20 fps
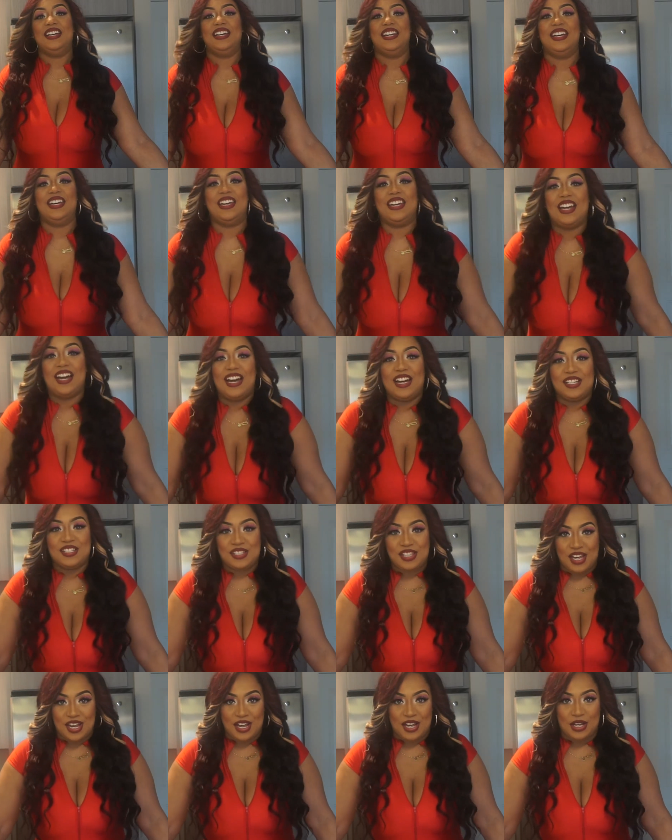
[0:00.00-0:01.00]
Hey guys,
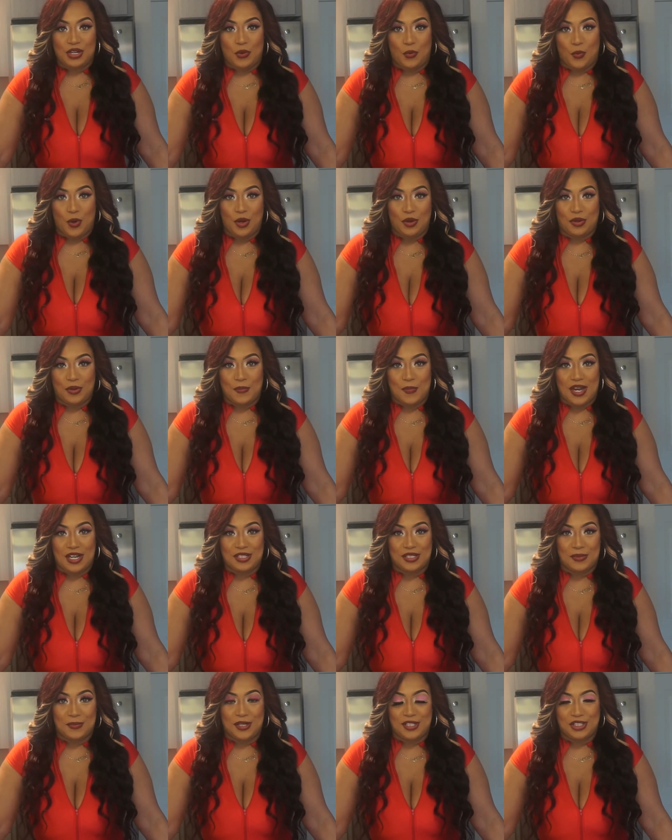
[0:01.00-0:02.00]
and welcome
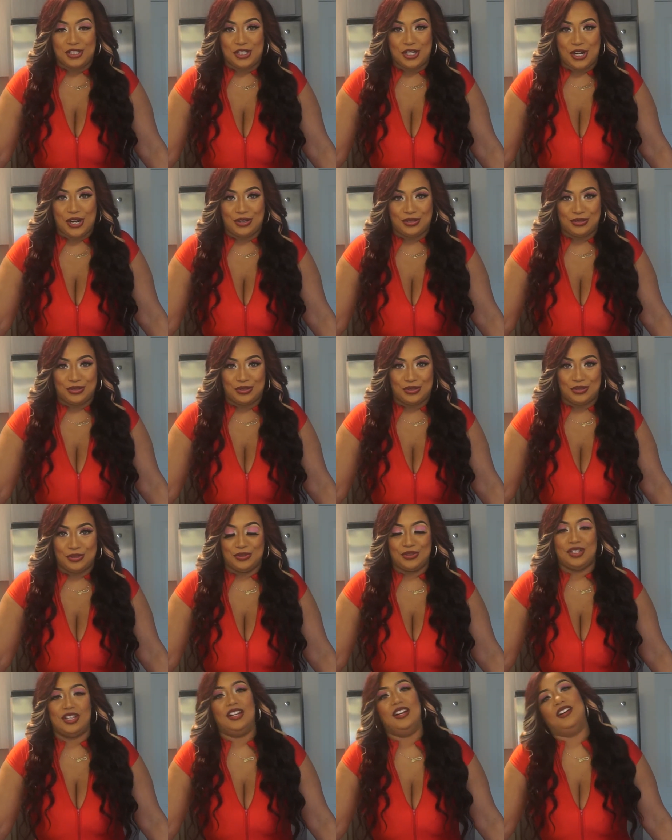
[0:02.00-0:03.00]
back to my
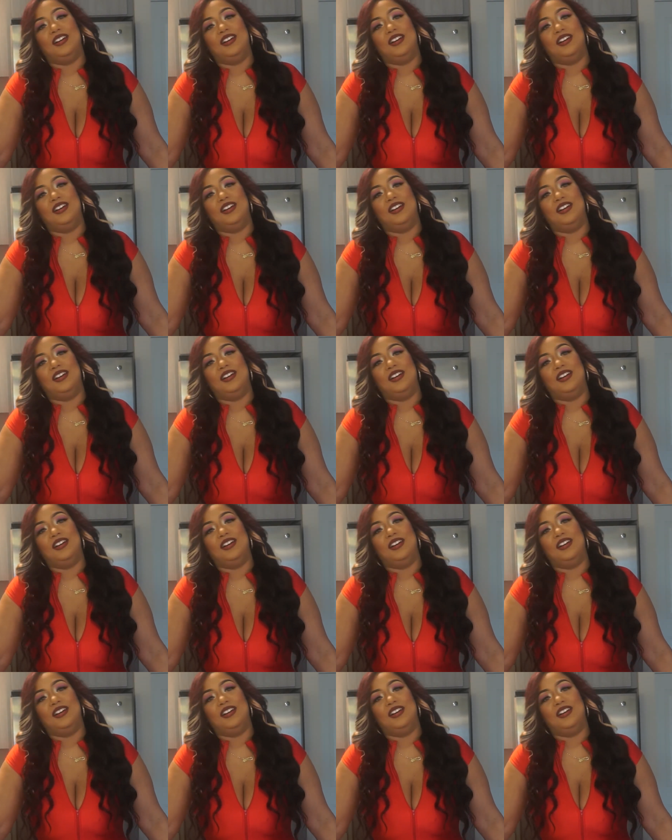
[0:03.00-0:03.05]
channel.